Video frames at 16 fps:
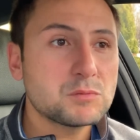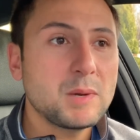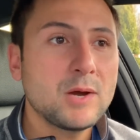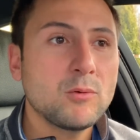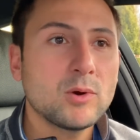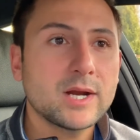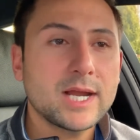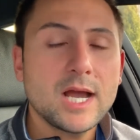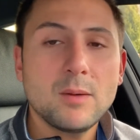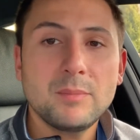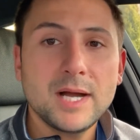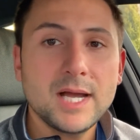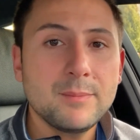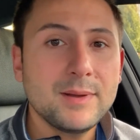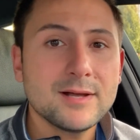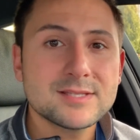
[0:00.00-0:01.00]
my workout
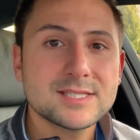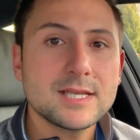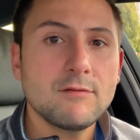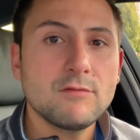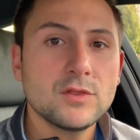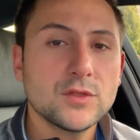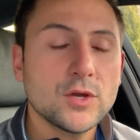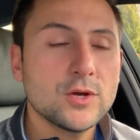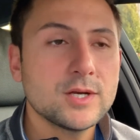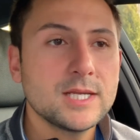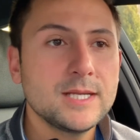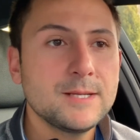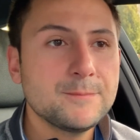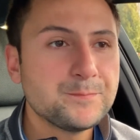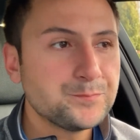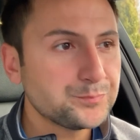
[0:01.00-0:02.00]
by about 7:30,